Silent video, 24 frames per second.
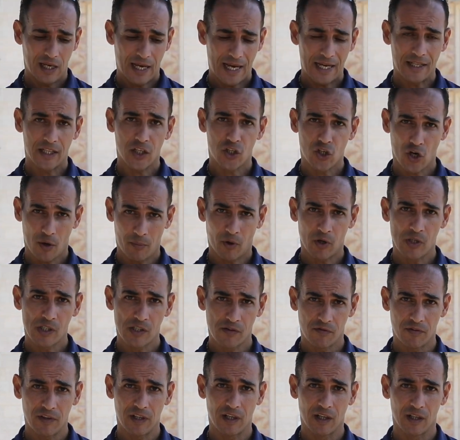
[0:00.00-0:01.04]
at the
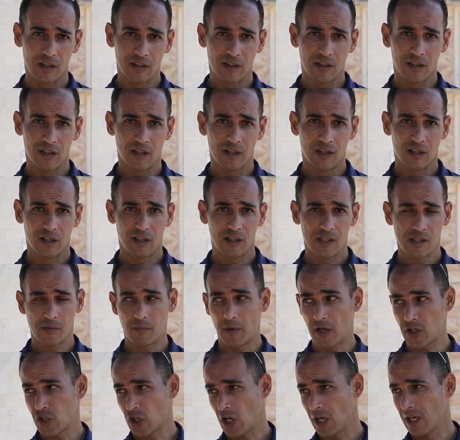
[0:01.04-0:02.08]
Shepherd's Field,
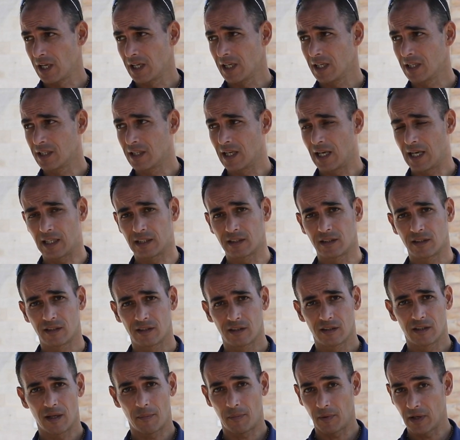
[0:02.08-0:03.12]
especially that
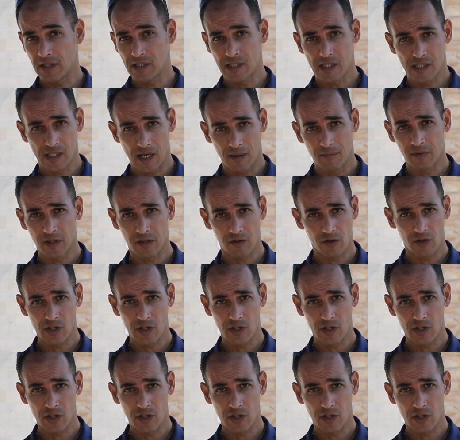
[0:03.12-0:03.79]
the place is empty.